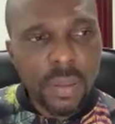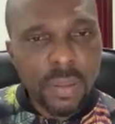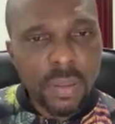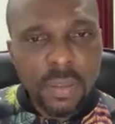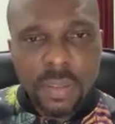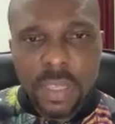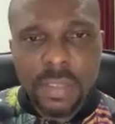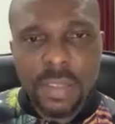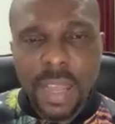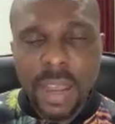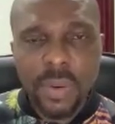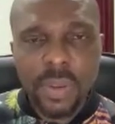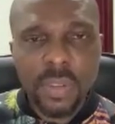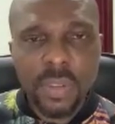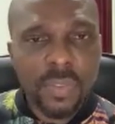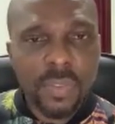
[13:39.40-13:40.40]
6
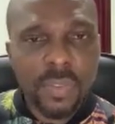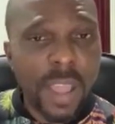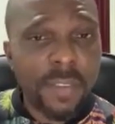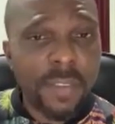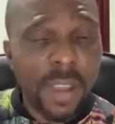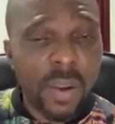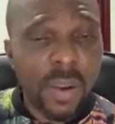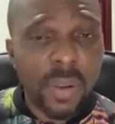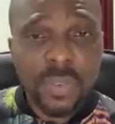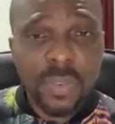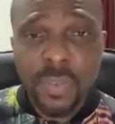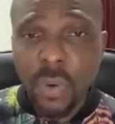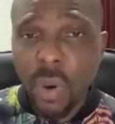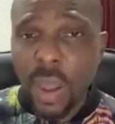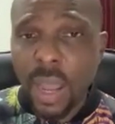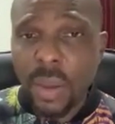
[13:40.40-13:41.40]
hours, 5 hours,
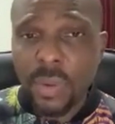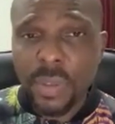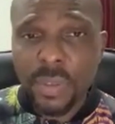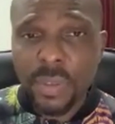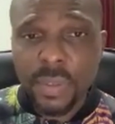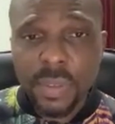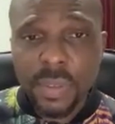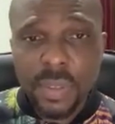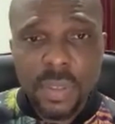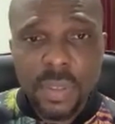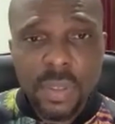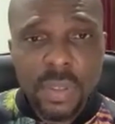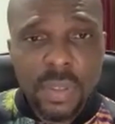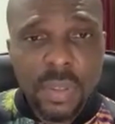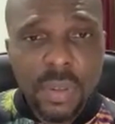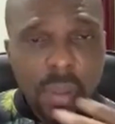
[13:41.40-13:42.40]
4 hours.
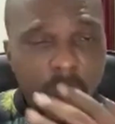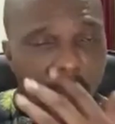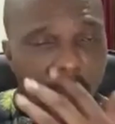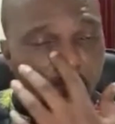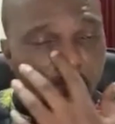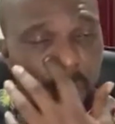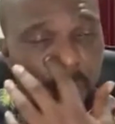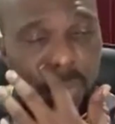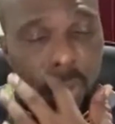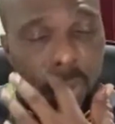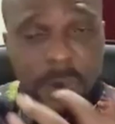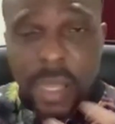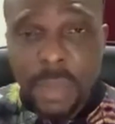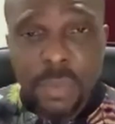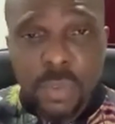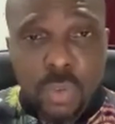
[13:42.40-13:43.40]

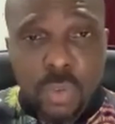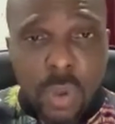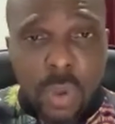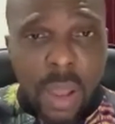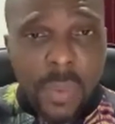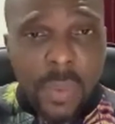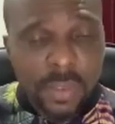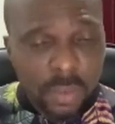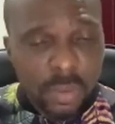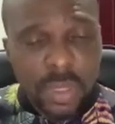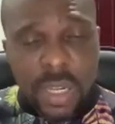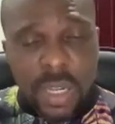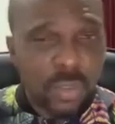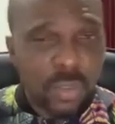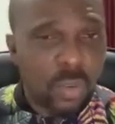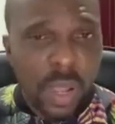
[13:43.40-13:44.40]
Sometimes 2 hours
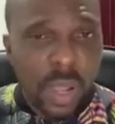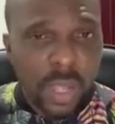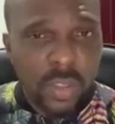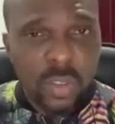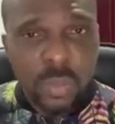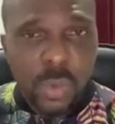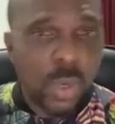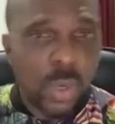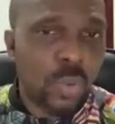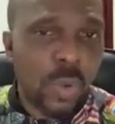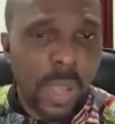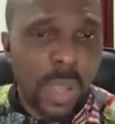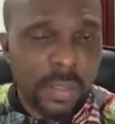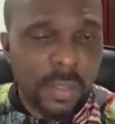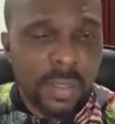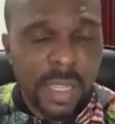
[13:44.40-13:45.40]
today, 2 hours tomorrow, 2
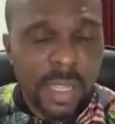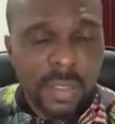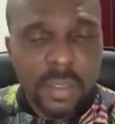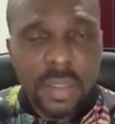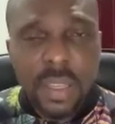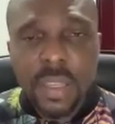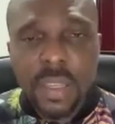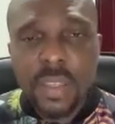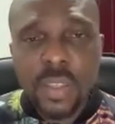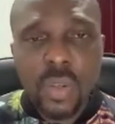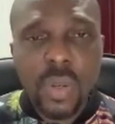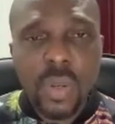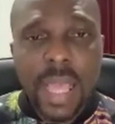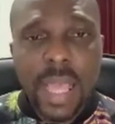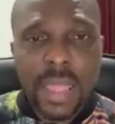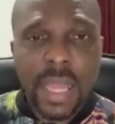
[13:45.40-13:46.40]
hours the next, you know,
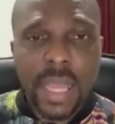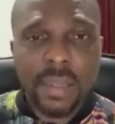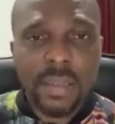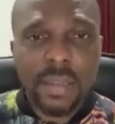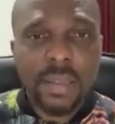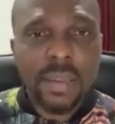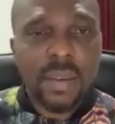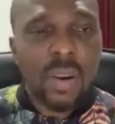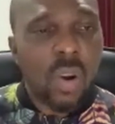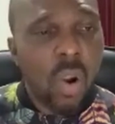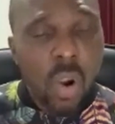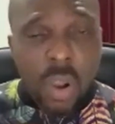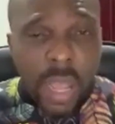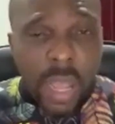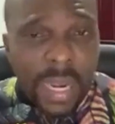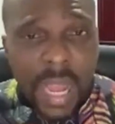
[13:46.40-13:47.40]
like that.
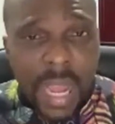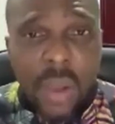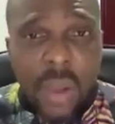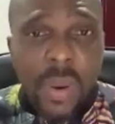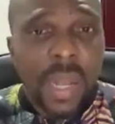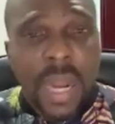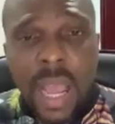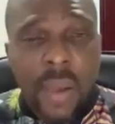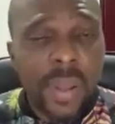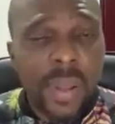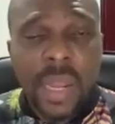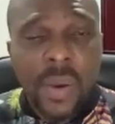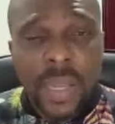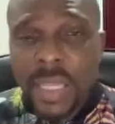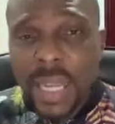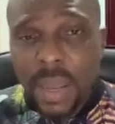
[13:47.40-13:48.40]
Or an hour, an hour, an
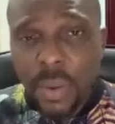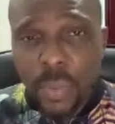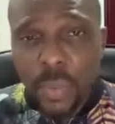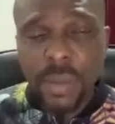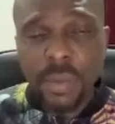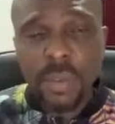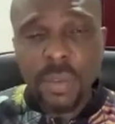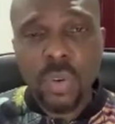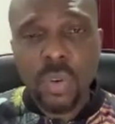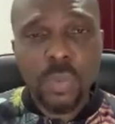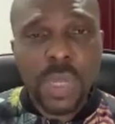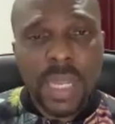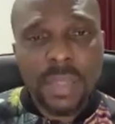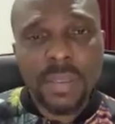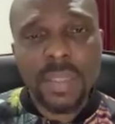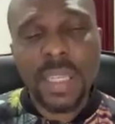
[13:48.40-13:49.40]
hour. Either way, you know, we
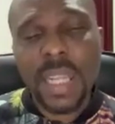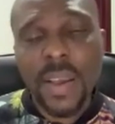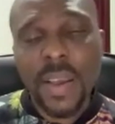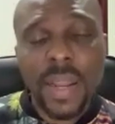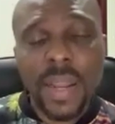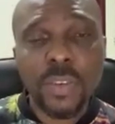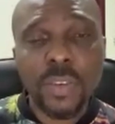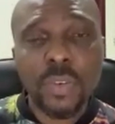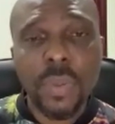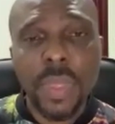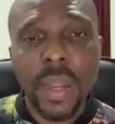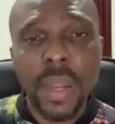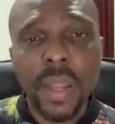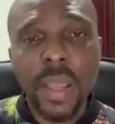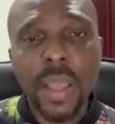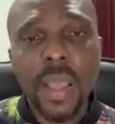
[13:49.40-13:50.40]
can sit down and do that.